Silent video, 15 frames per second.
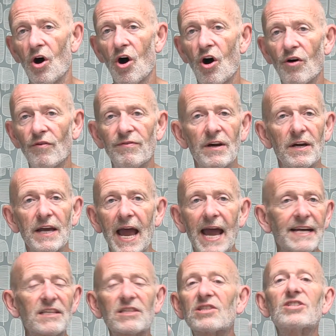of
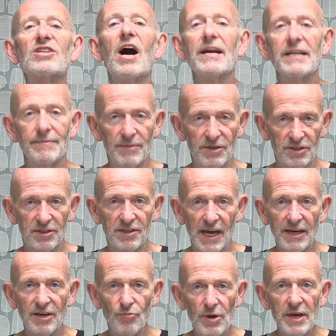excitement
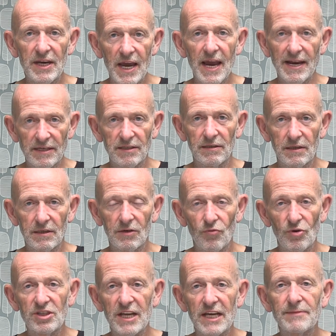that we get,
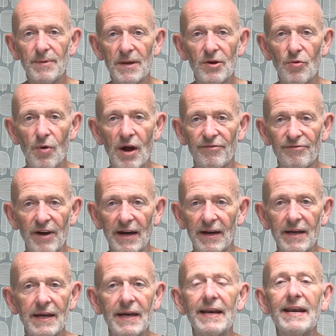which, let's be quite
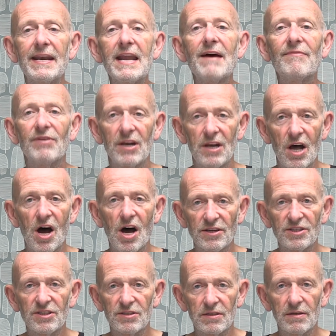frank, never
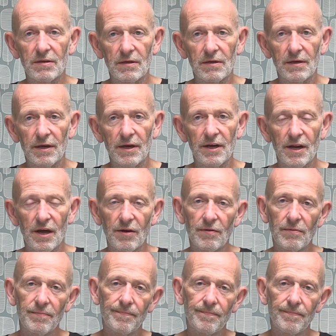lasts, you know.